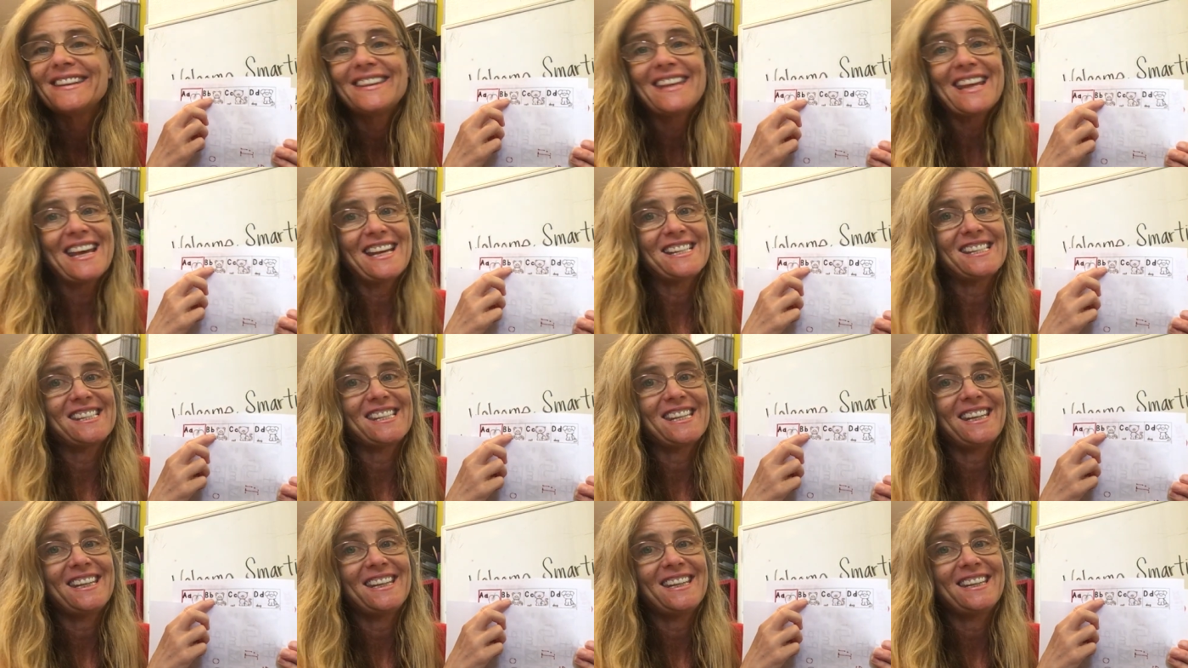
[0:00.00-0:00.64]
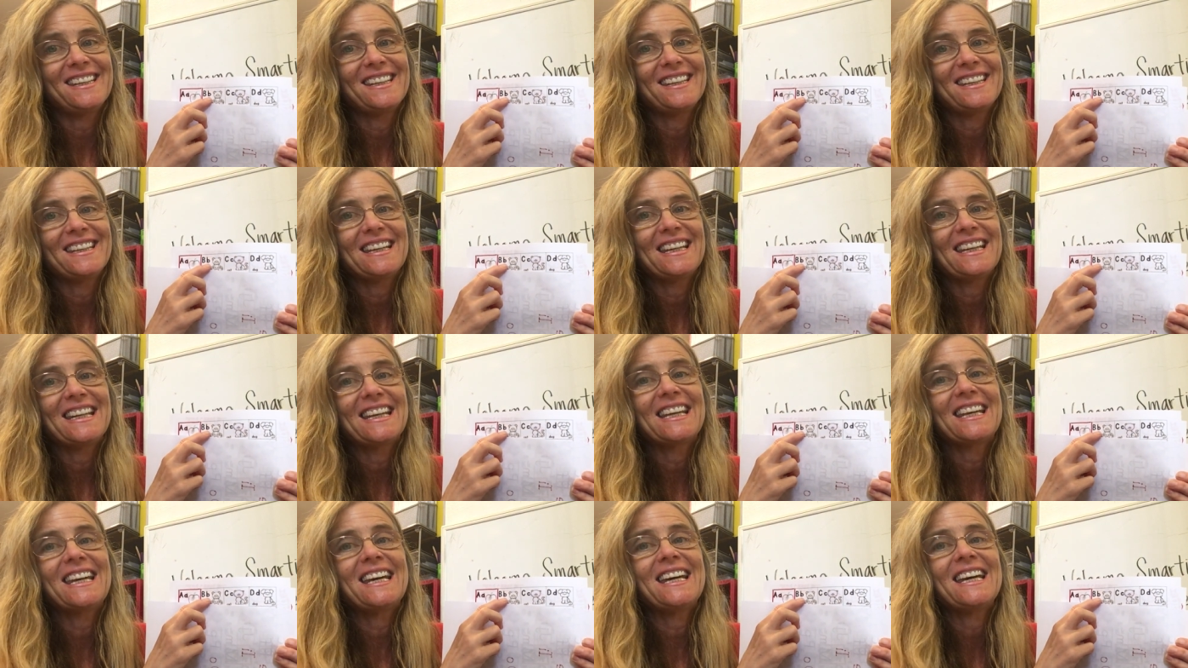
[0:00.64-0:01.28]
that's it.
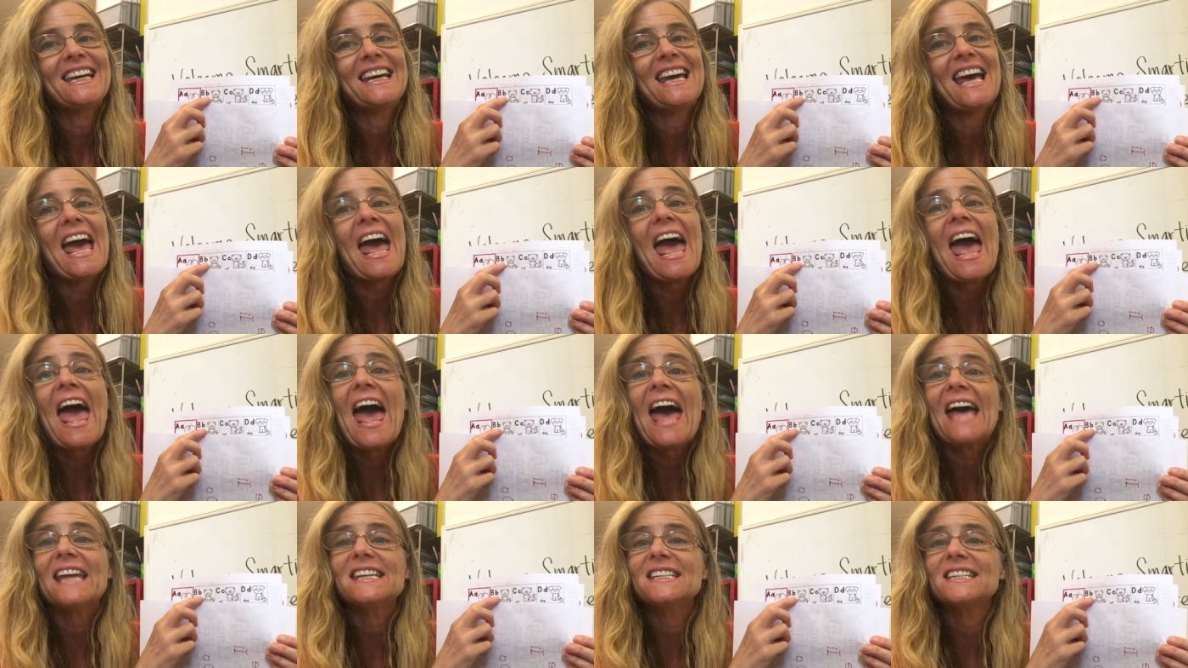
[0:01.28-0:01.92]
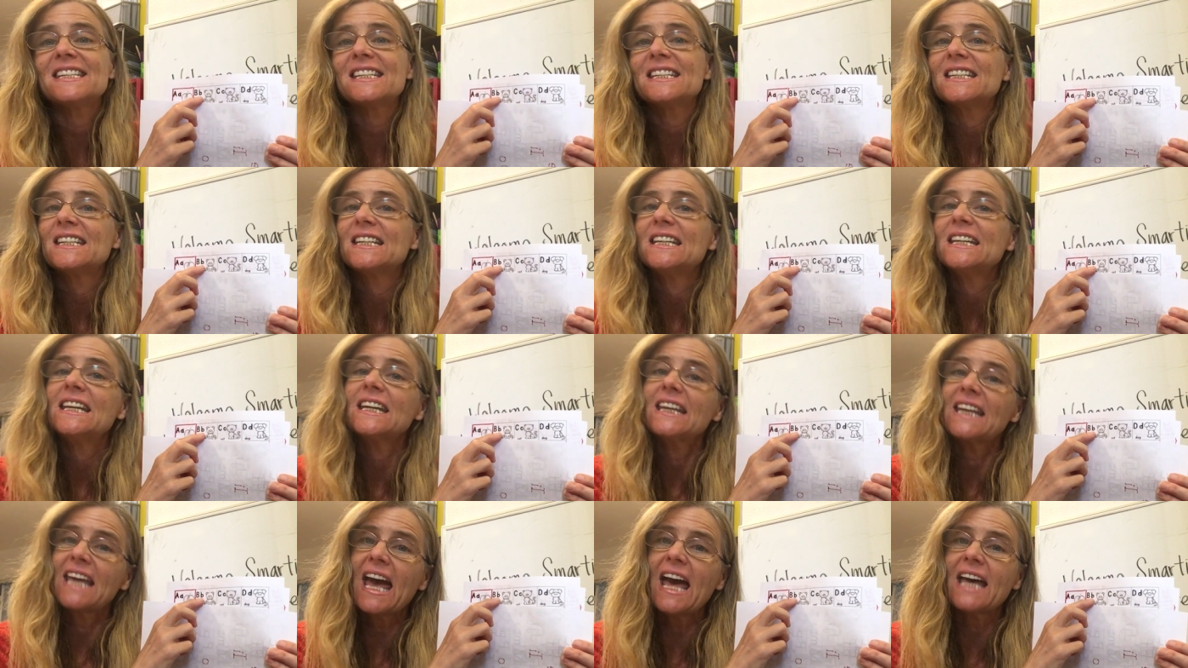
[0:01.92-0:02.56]
Cat.
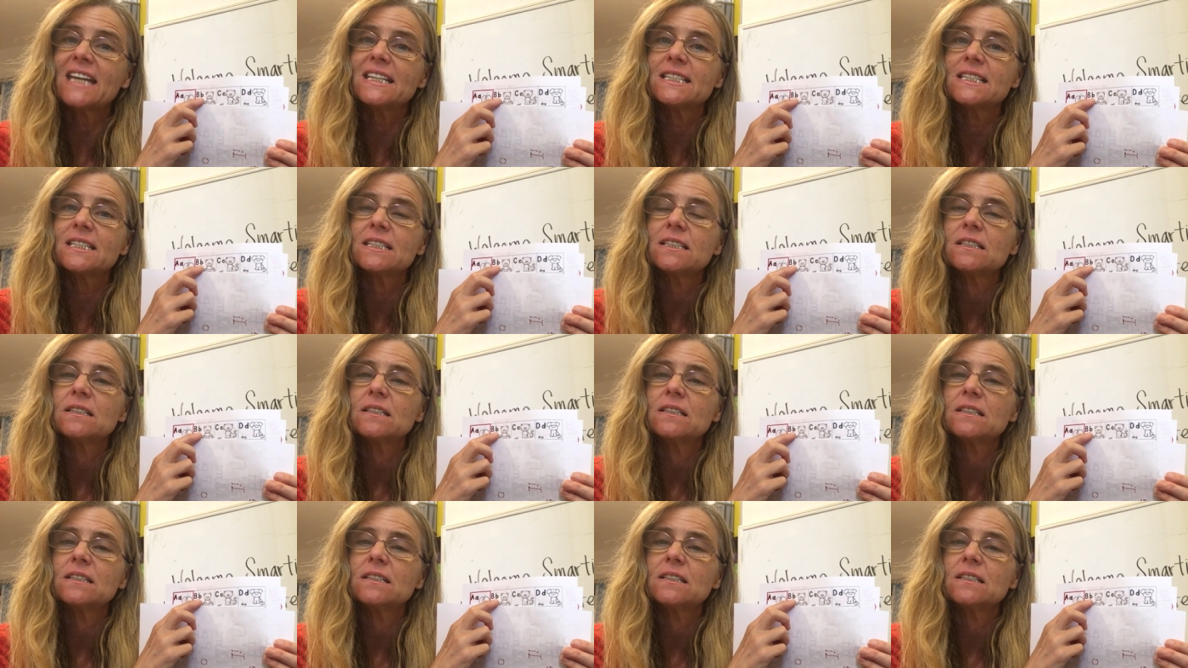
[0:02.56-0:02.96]
Cat.